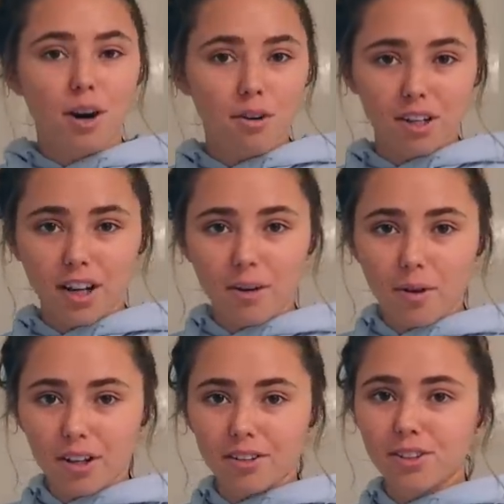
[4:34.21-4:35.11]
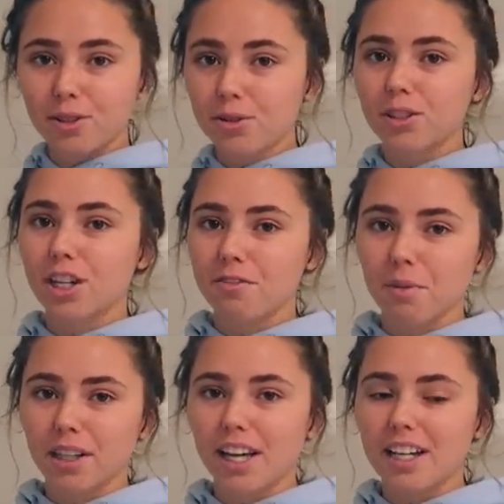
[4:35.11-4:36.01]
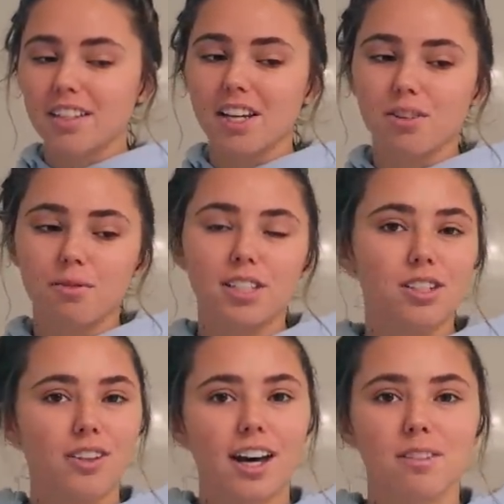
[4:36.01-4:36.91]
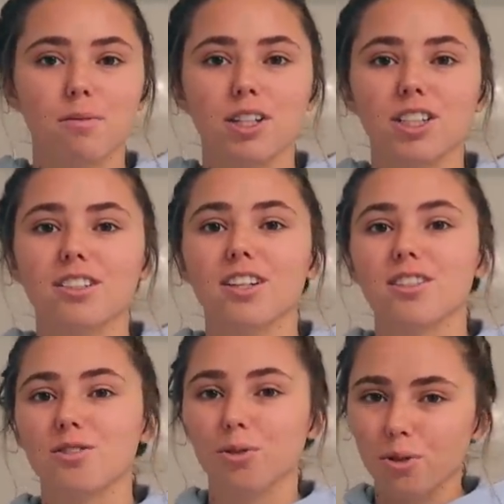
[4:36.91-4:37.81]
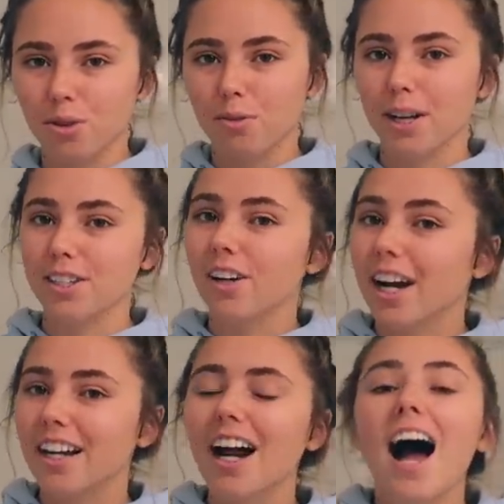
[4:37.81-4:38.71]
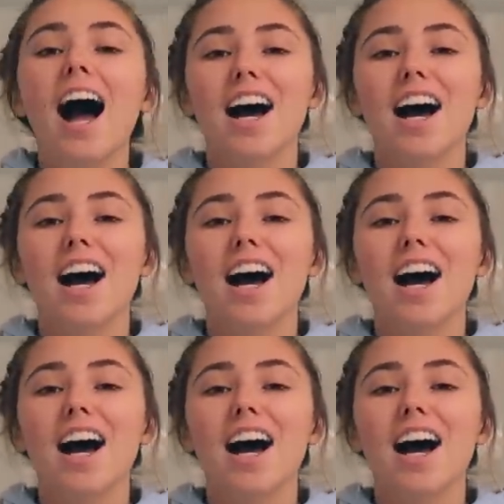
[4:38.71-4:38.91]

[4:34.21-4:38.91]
coconut oil to shave my legs. I don't really do that as much. It does dull the razor head.